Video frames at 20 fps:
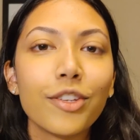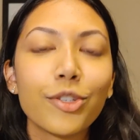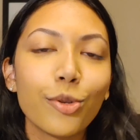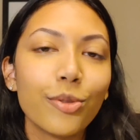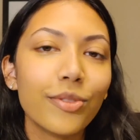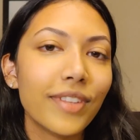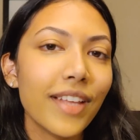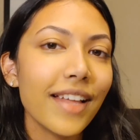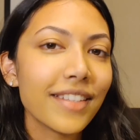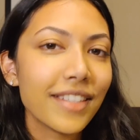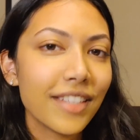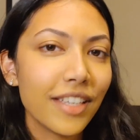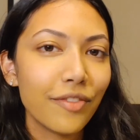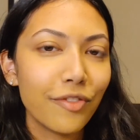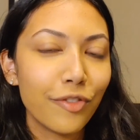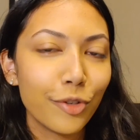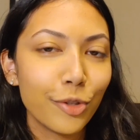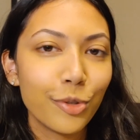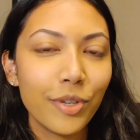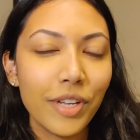So that's
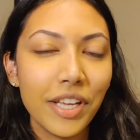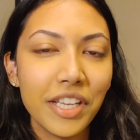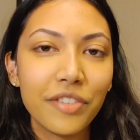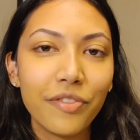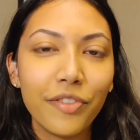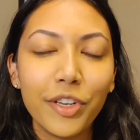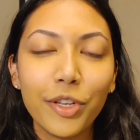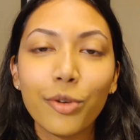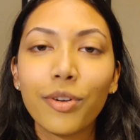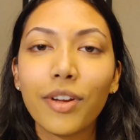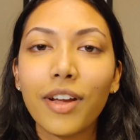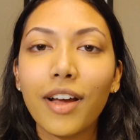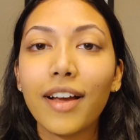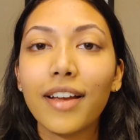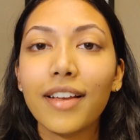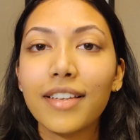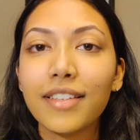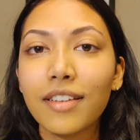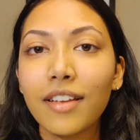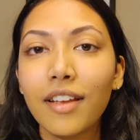it for today's video,
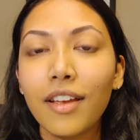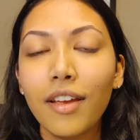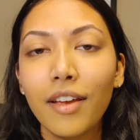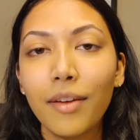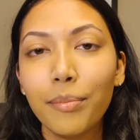guys.